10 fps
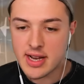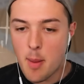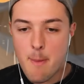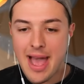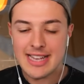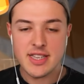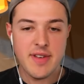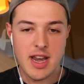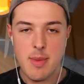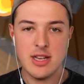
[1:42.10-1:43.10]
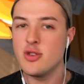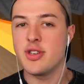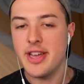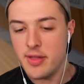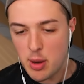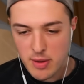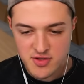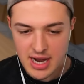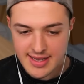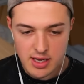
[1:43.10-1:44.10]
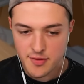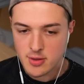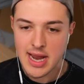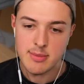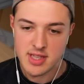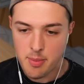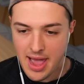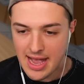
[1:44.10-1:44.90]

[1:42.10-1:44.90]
is like a massive animation channel that we've checked out a few times in the